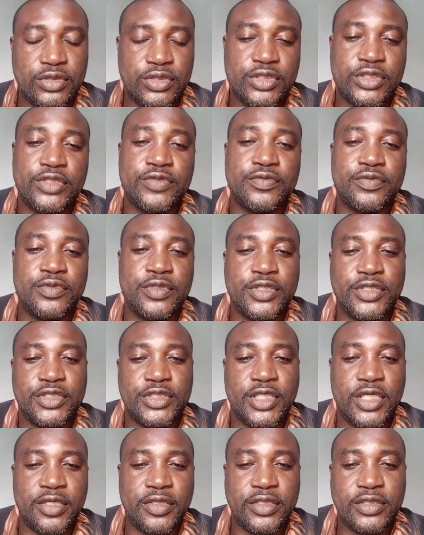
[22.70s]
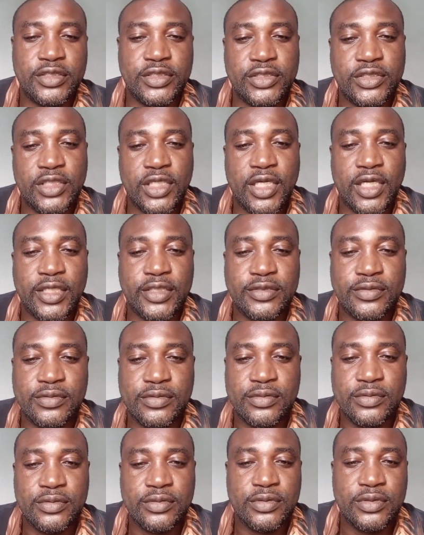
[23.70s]
civil engineering design
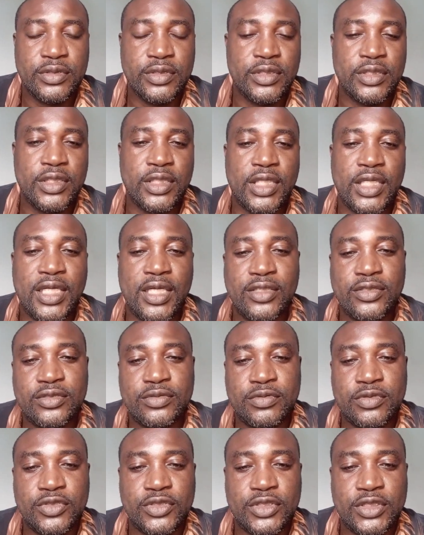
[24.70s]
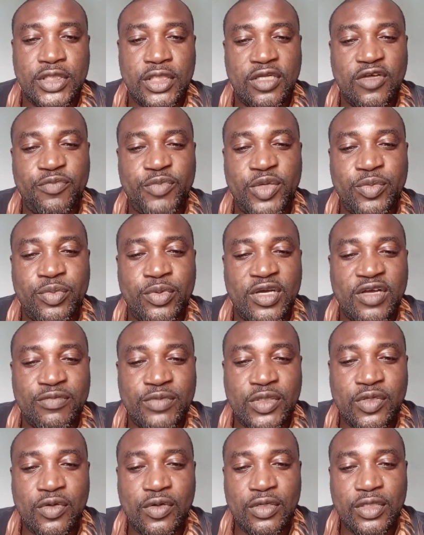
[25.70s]
class because a lot of people
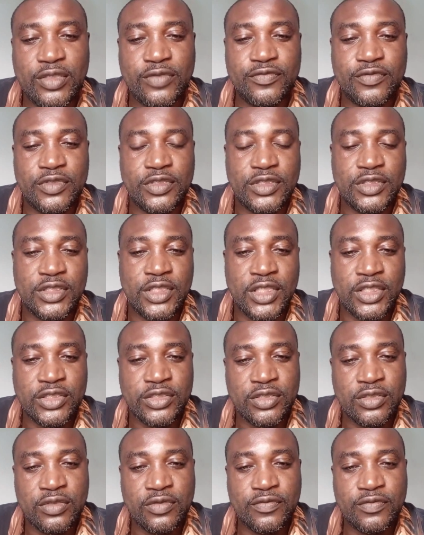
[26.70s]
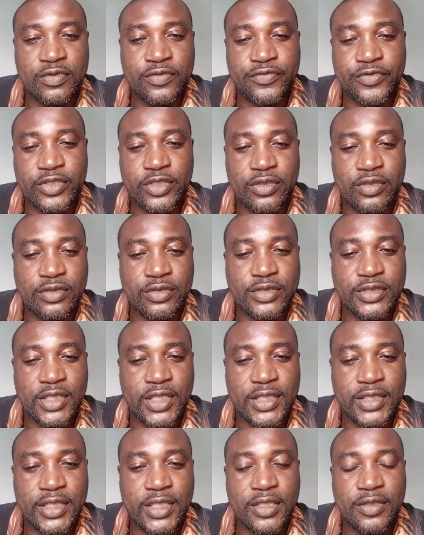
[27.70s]
have been calling for this lecture for a very long
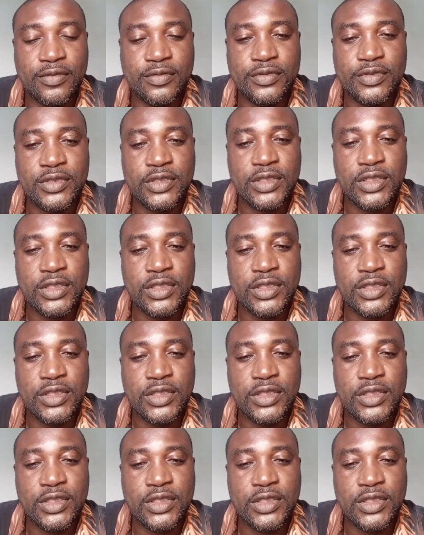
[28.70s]
time now.